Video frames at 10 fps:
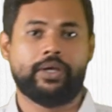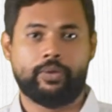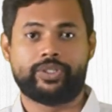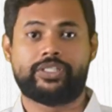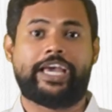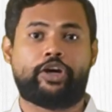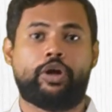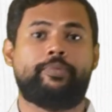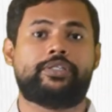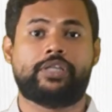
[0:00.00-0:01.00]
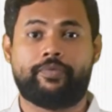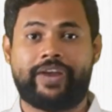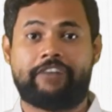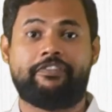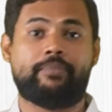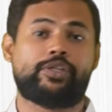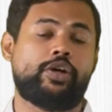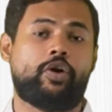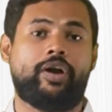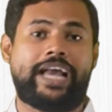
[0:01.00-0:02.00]
which the economic survey had famously
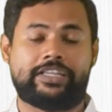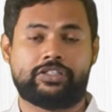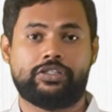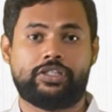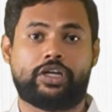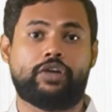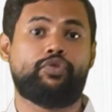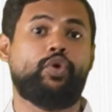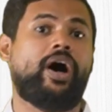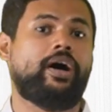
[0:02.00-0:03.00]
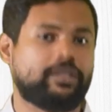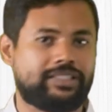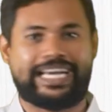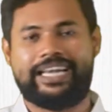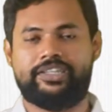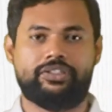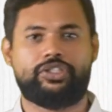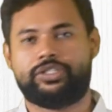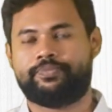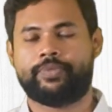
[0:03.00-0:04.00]
called as Chakravyuha
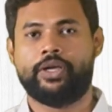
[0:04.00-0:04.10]
challenge.